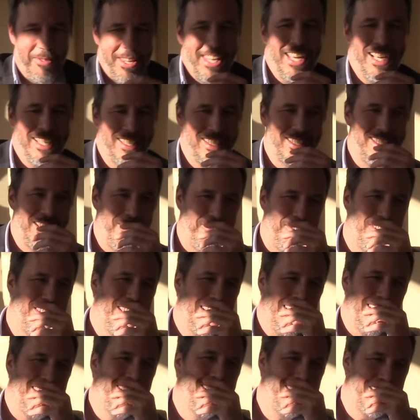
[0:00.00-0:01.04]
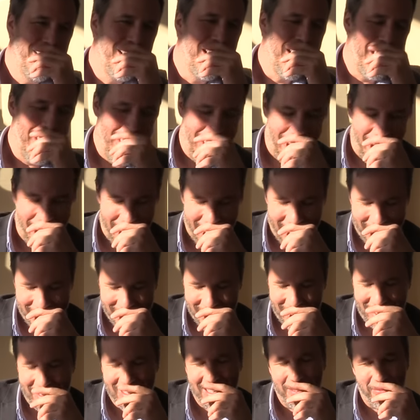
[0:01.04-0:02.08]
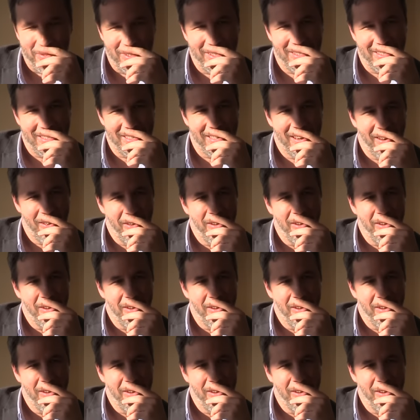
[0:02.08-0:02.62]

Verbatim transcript: yes, definitely. yes, yes, I must say.